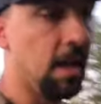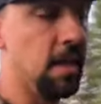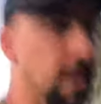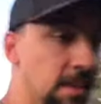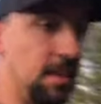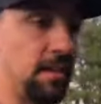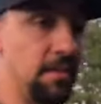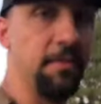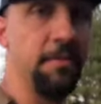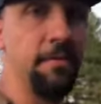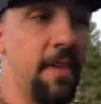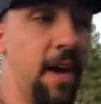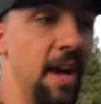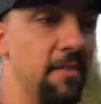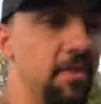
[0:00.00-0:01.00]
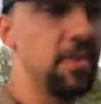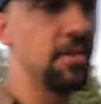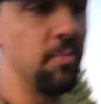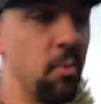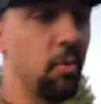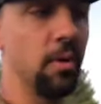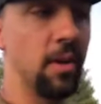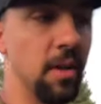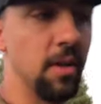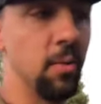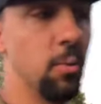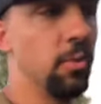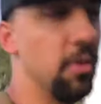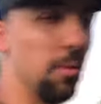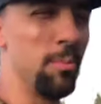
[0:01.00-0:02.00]
since 5 this morning
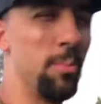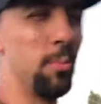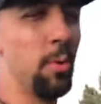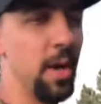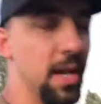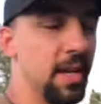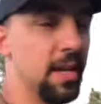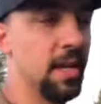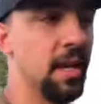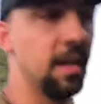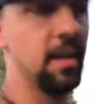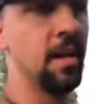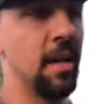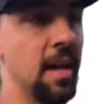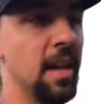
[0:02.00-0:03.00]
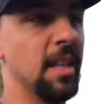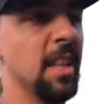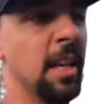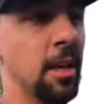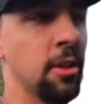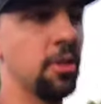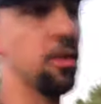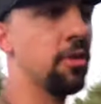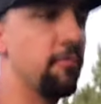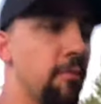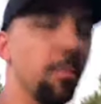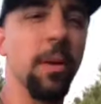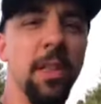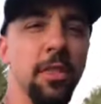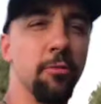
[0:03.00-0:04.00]
with a break at from
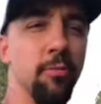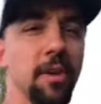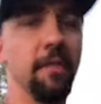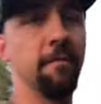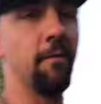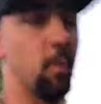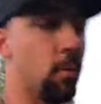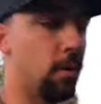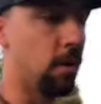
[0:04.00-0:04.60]
3 to 4.